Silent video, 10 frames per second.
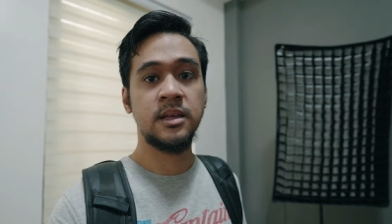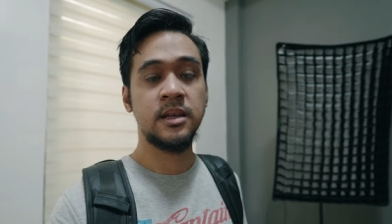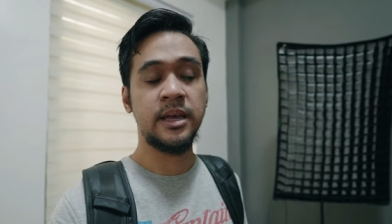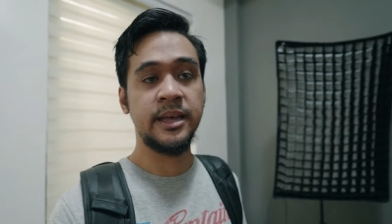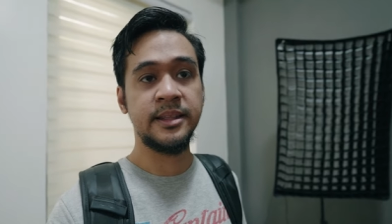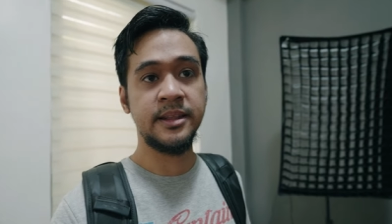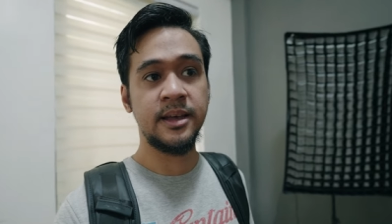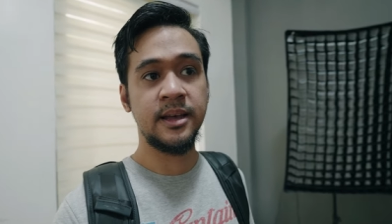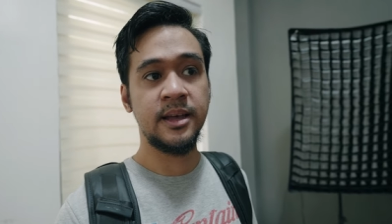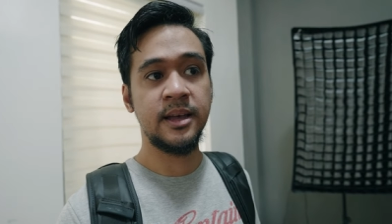And
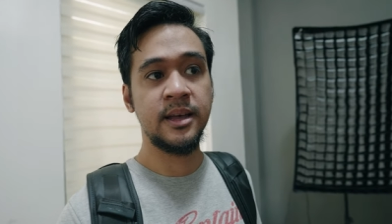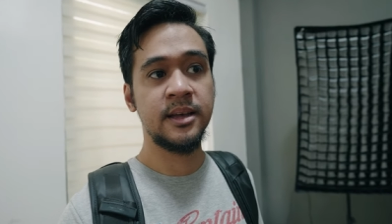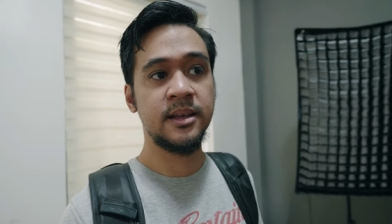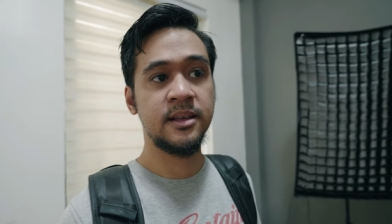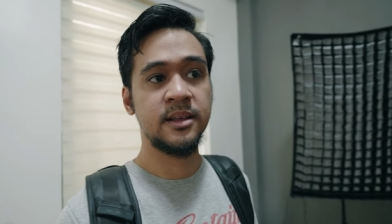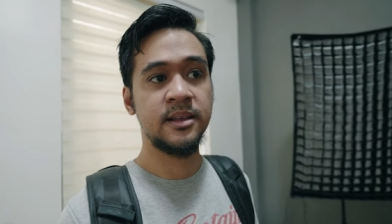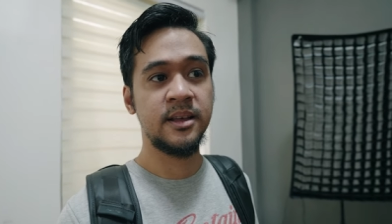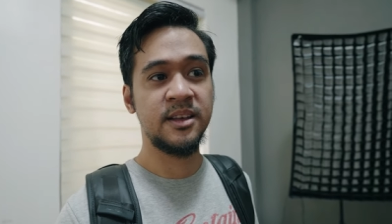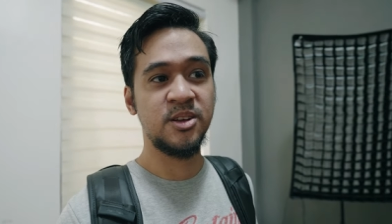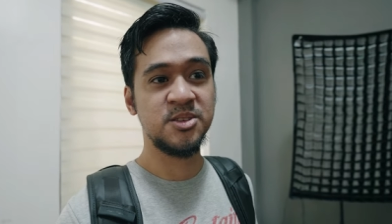
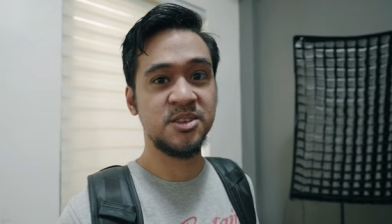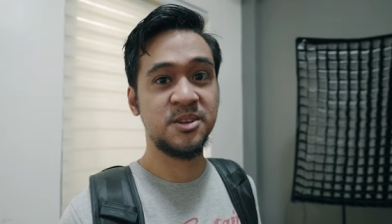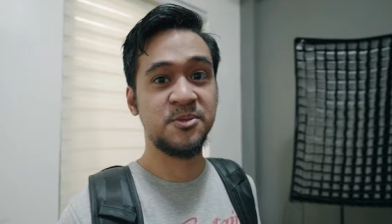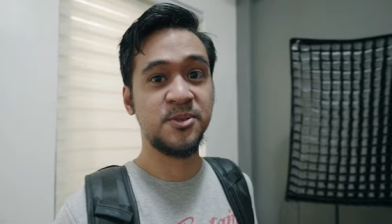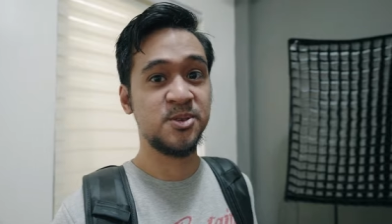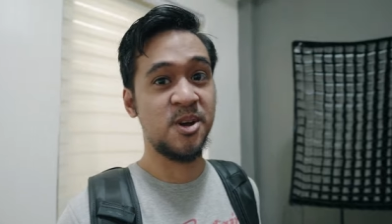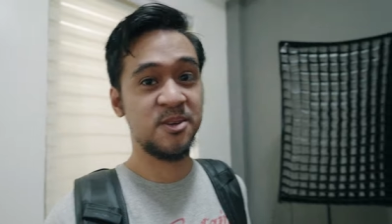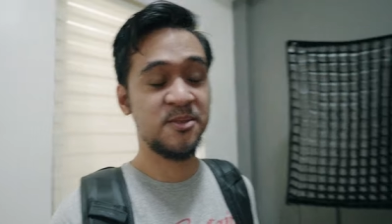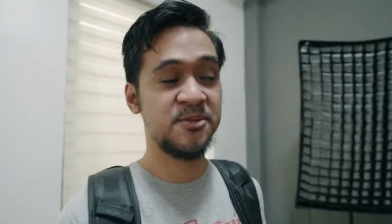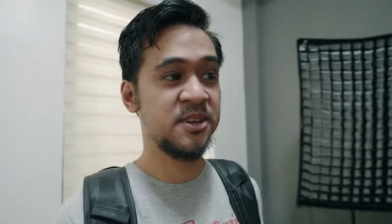I also did
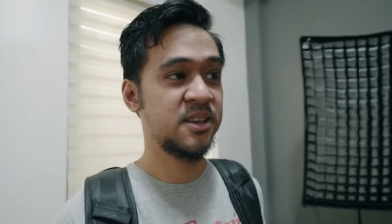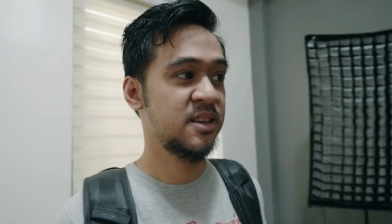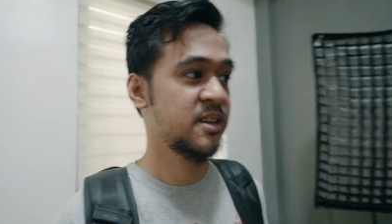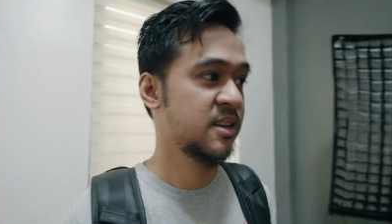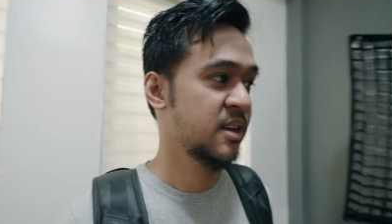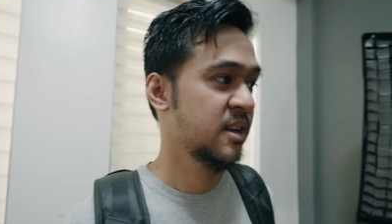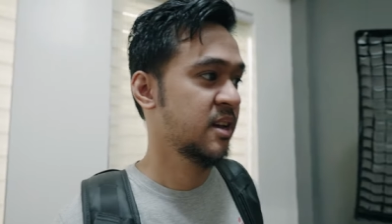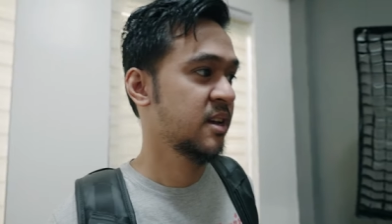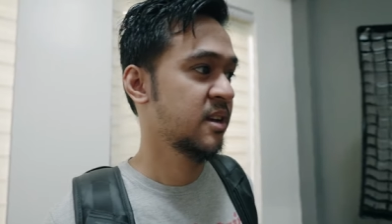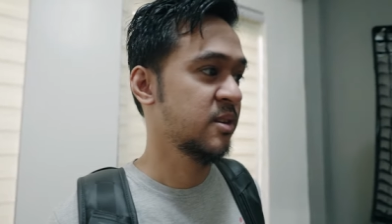photography
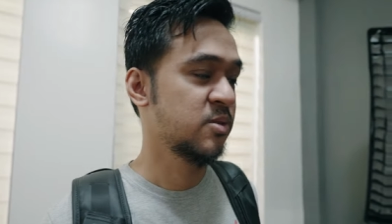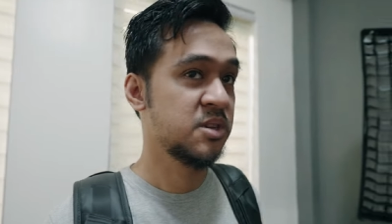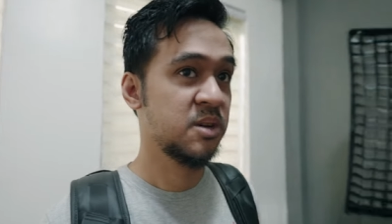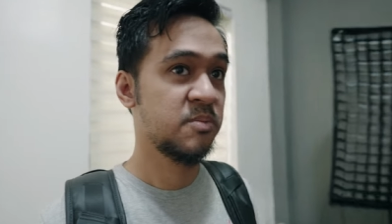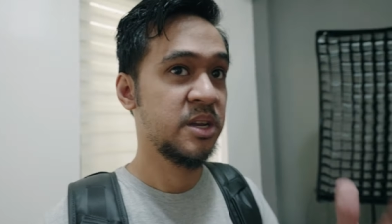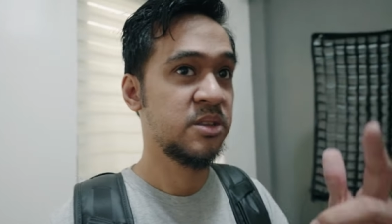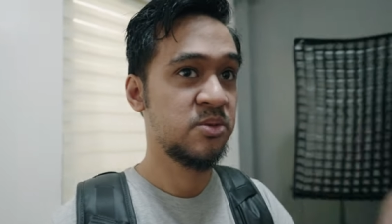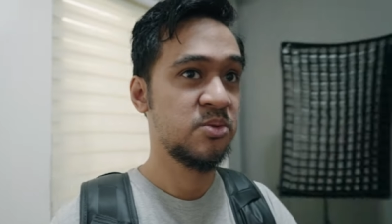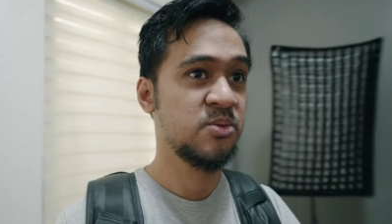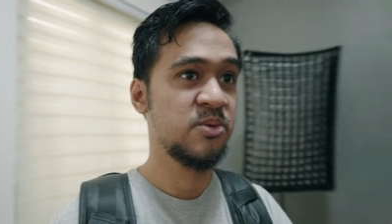using my
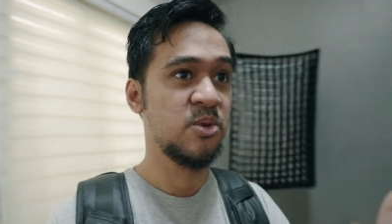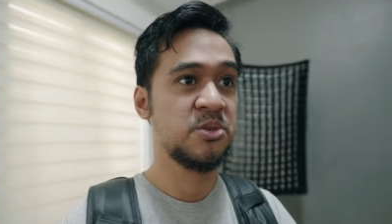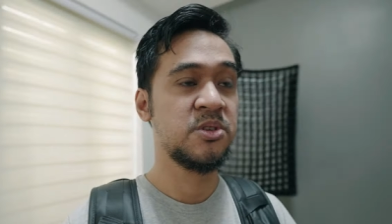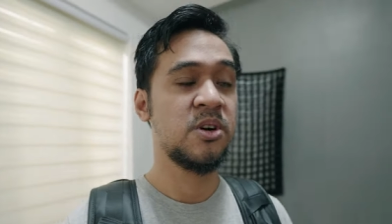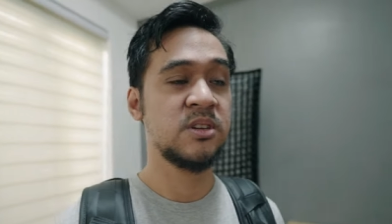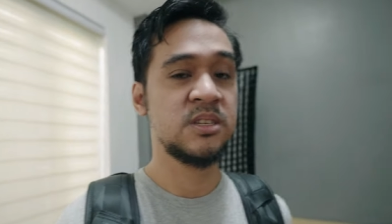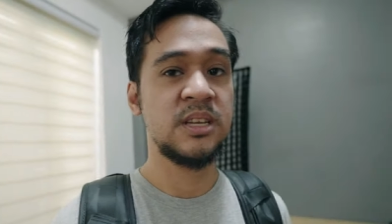new Godox